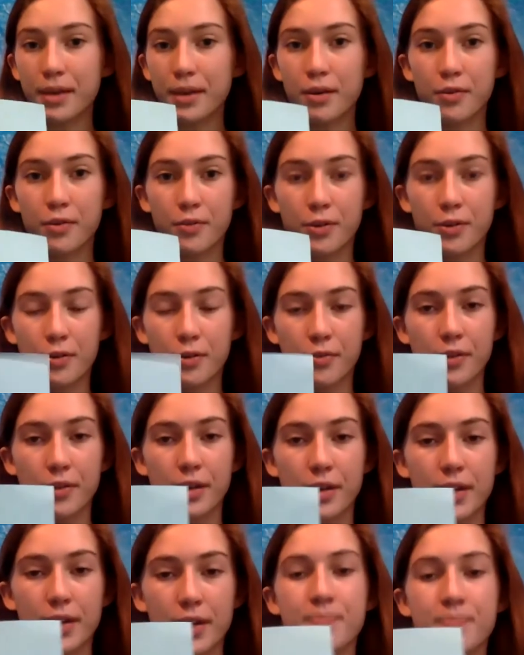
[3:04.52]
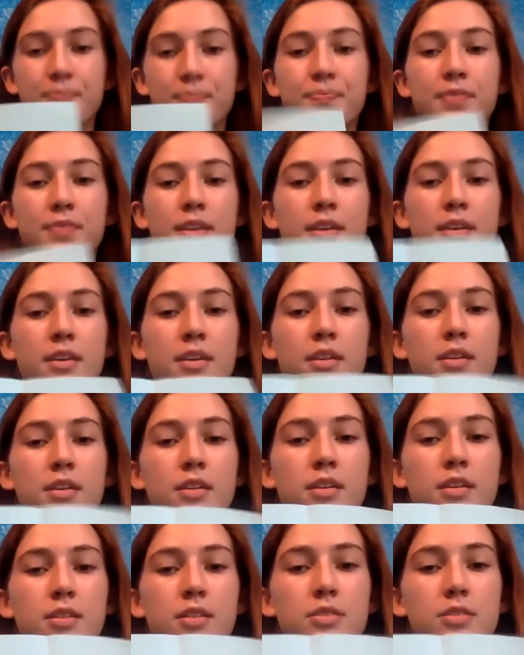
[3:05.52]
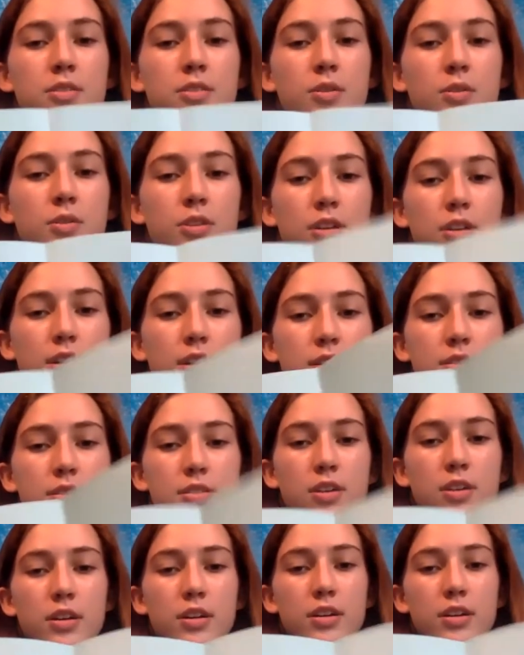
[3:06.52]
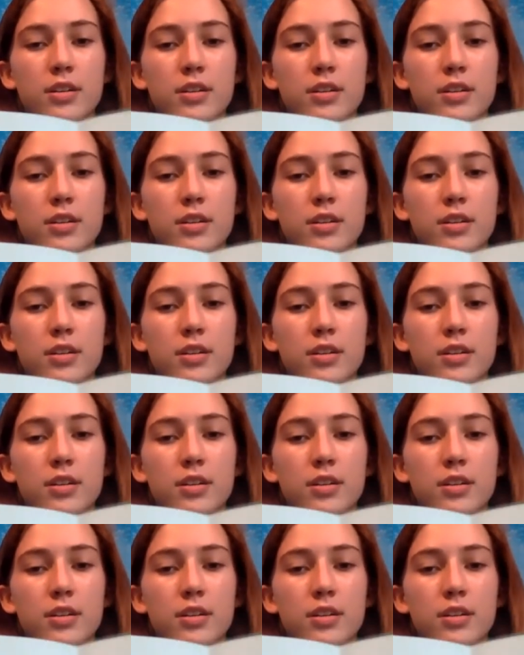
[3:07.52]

over and over again. So you're going to start